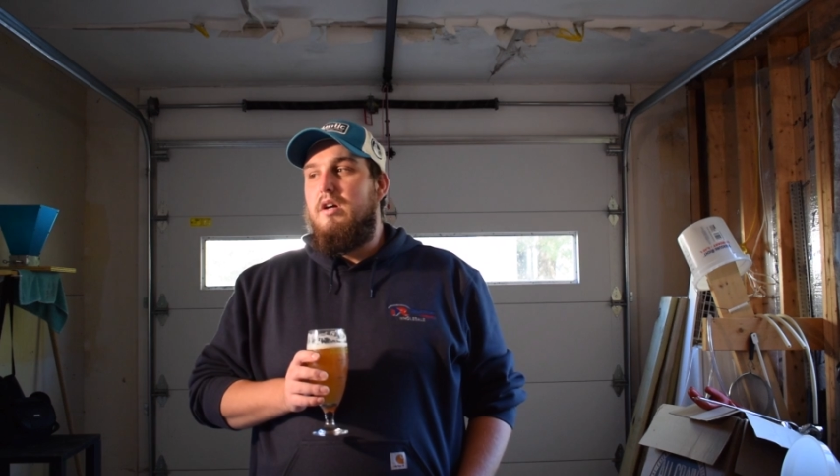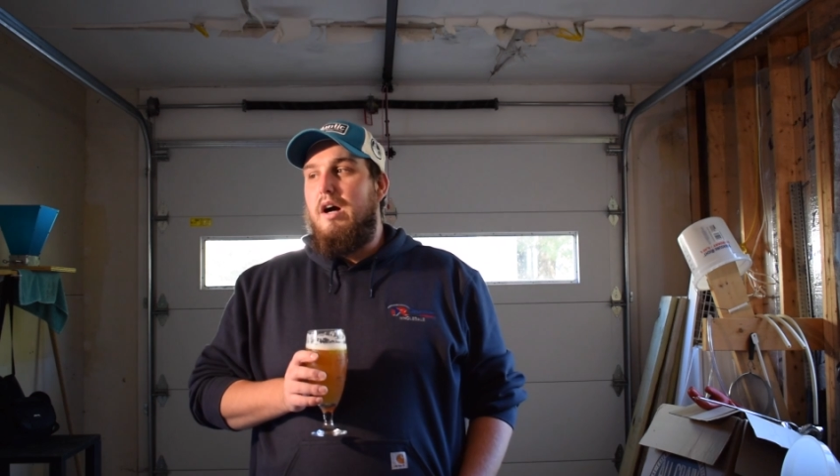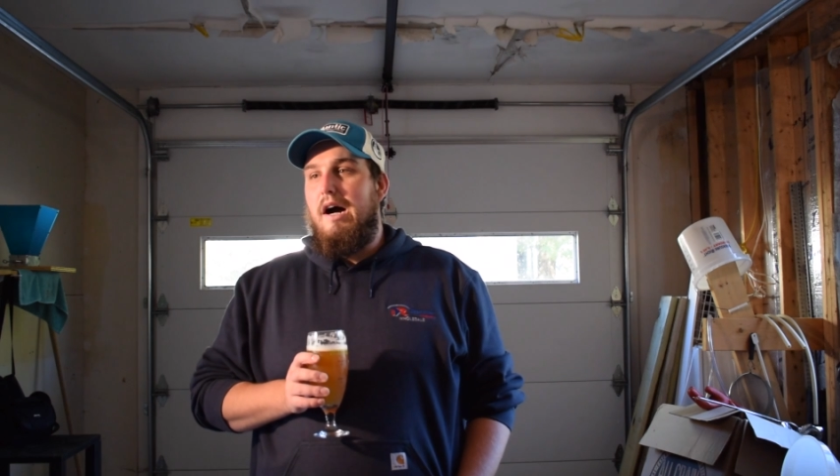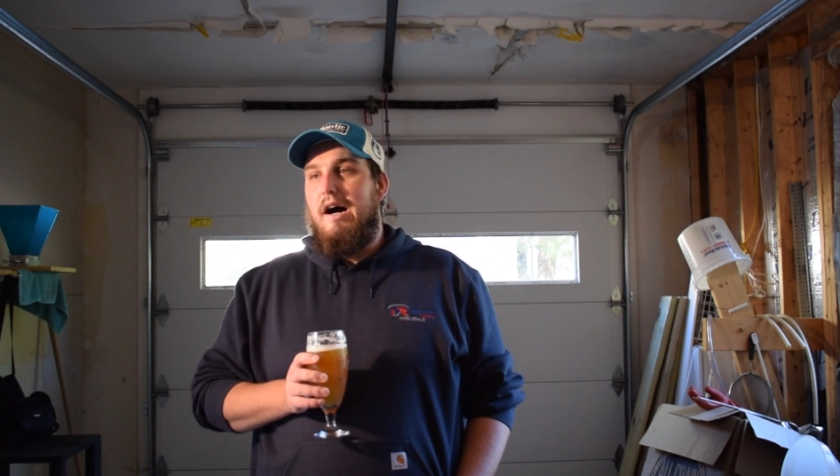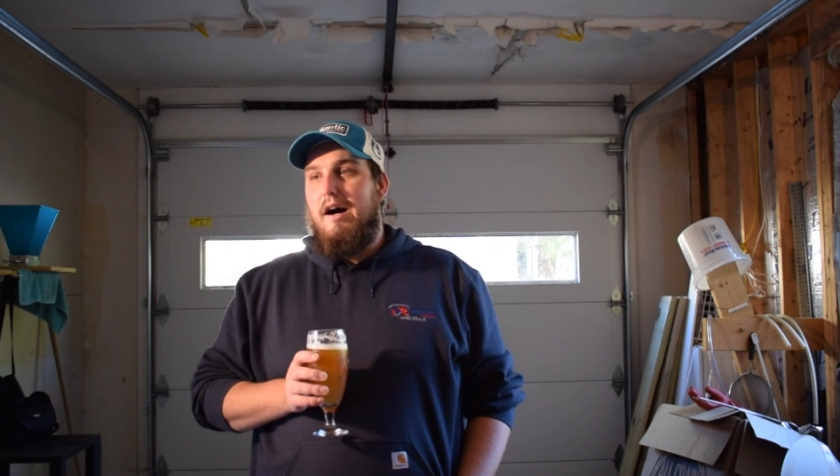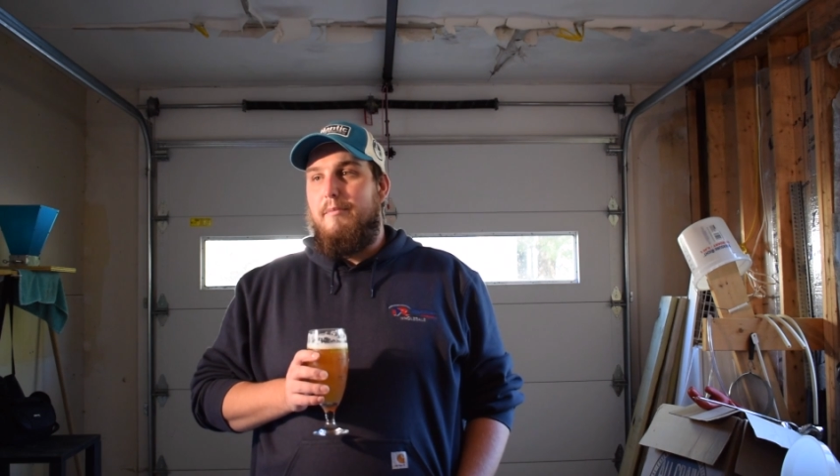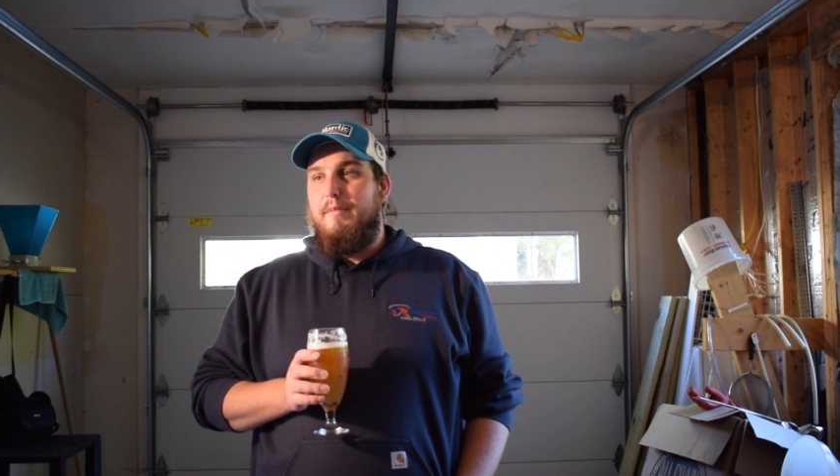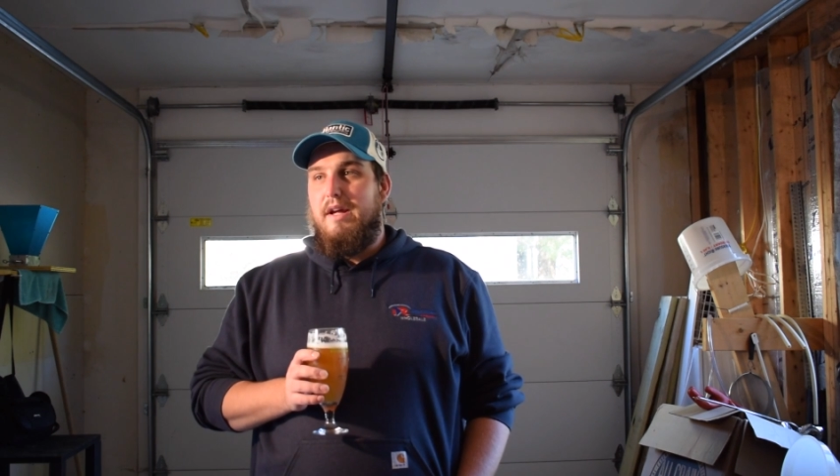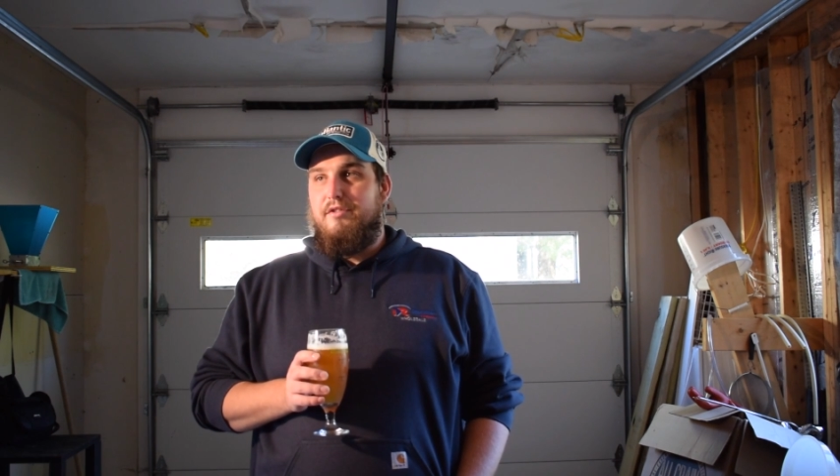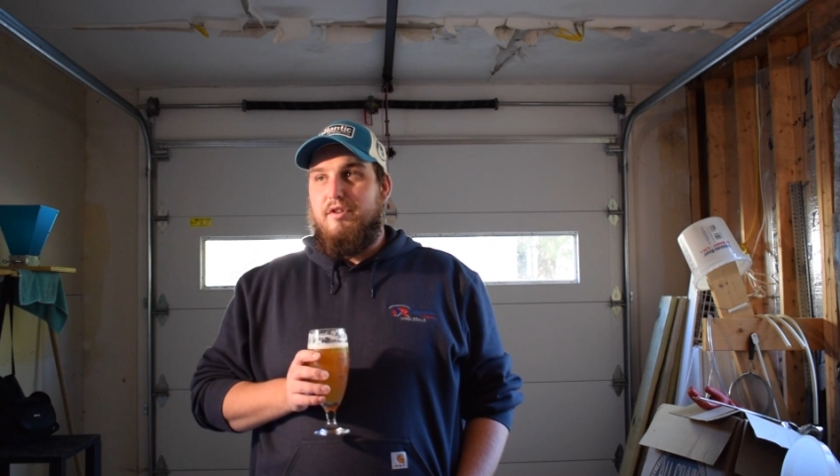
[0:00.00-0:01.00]
Um,
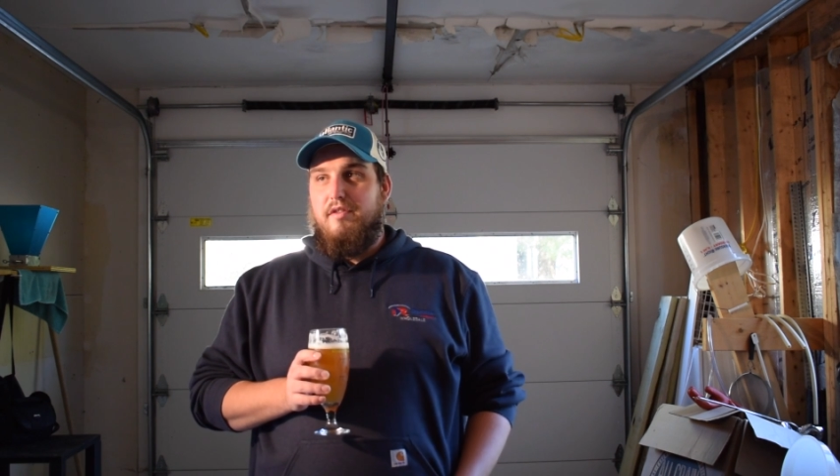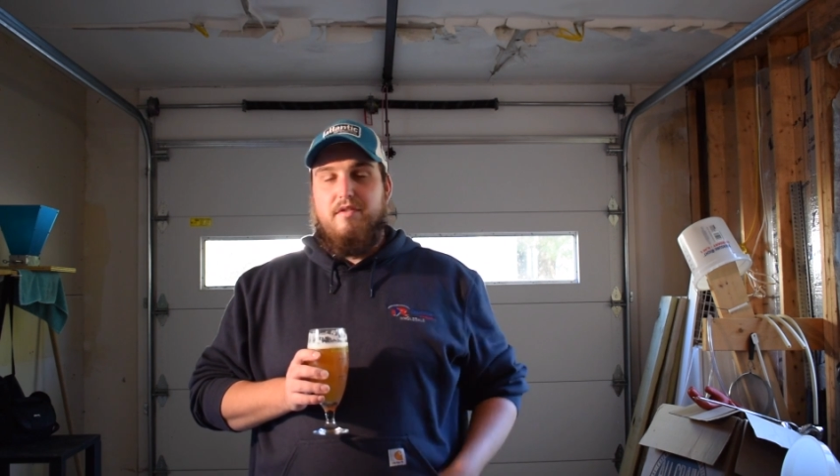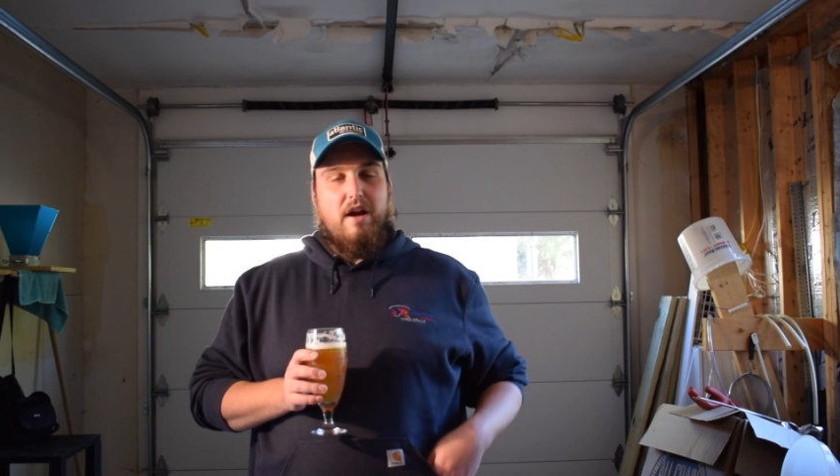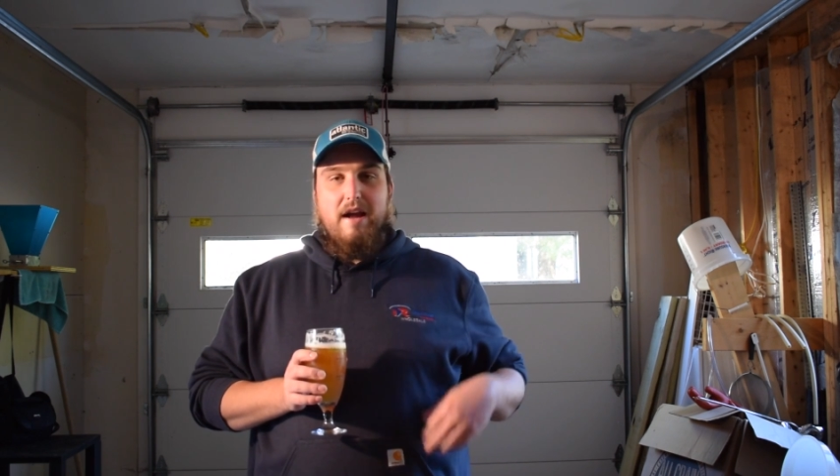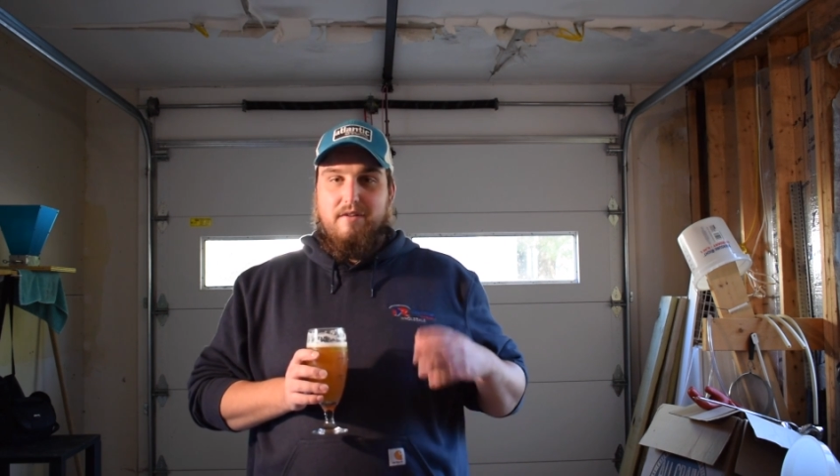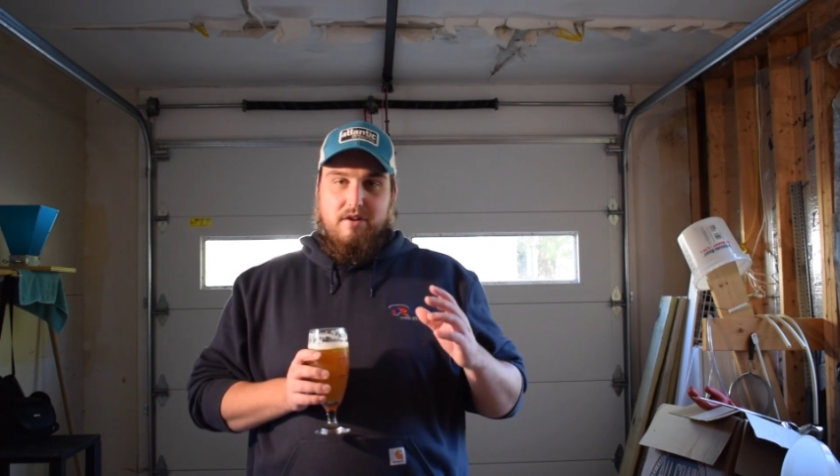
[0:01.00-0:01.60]
it just, I